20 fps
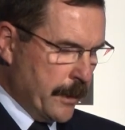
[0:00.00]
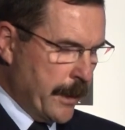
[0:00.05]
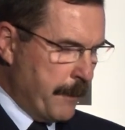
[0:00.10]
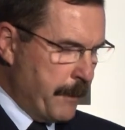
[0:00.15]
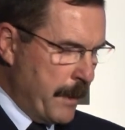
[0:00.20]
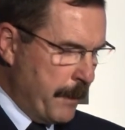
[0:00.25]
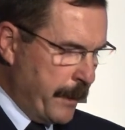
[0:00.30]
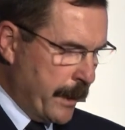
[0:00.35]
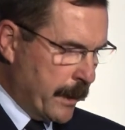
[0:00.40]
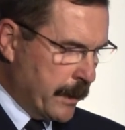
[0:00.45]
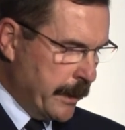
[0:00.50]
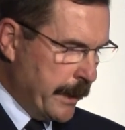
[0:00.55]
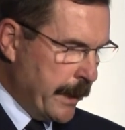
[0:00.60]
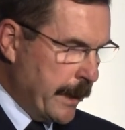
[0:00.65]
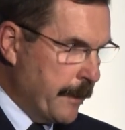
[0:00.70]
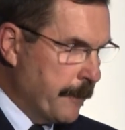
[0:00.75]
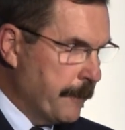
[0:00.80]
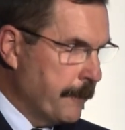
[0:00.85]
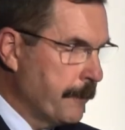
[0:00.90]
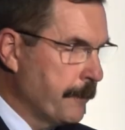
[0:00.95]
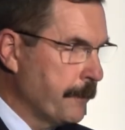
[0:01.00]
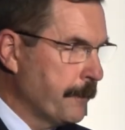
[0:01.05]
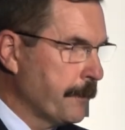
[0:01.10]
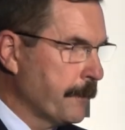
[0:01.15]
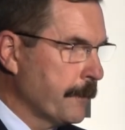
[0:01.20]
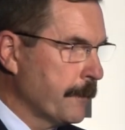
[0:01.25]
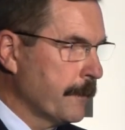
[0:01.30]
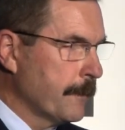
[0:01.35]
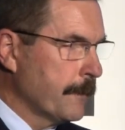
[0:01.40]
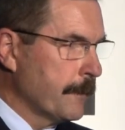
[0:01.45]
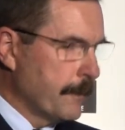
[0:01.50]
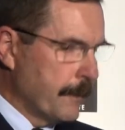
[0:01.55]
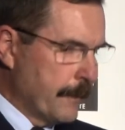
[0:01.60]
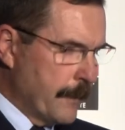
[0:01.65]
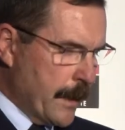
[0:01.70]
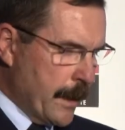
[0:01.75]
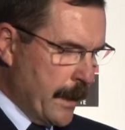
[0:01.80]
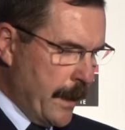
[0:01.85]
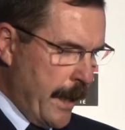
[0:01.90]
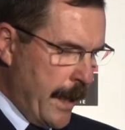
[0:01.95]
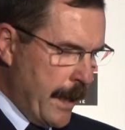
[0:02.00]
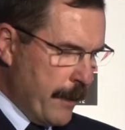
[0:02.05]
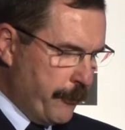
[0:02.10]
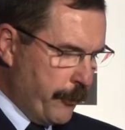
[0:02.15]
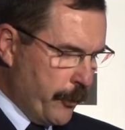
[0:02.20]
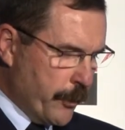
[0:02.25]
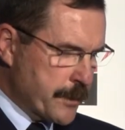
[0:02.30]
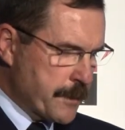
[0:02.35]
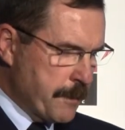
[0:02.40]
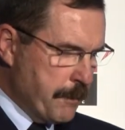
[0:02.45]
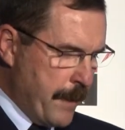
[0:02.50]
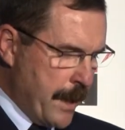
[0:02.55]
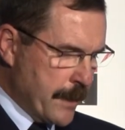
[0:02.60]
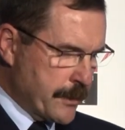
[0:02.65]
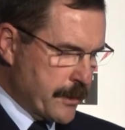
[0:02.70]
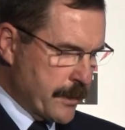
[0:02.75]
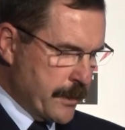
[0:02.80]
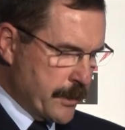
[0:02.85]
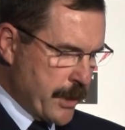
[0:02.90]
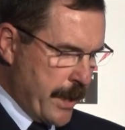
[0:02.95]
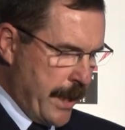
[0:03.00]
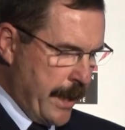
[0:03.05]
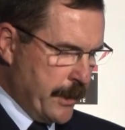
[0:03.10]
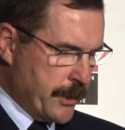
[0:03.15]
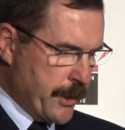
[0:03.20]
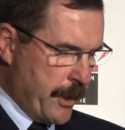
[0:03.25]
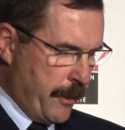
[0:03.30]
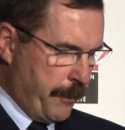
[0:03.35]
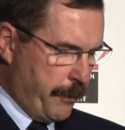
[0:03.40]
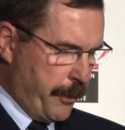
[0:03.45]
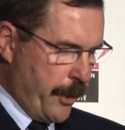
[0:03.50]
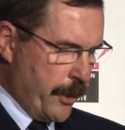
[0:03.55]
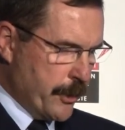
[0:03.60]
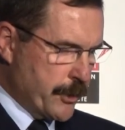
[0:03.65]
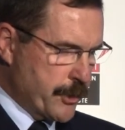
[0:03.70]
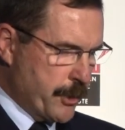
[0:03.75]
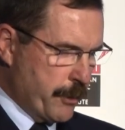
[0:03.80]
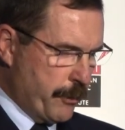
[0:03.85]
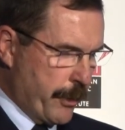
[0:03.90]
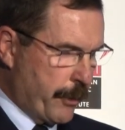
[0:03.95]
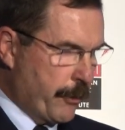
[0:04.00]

Let me be clear. Air Force must change our approach to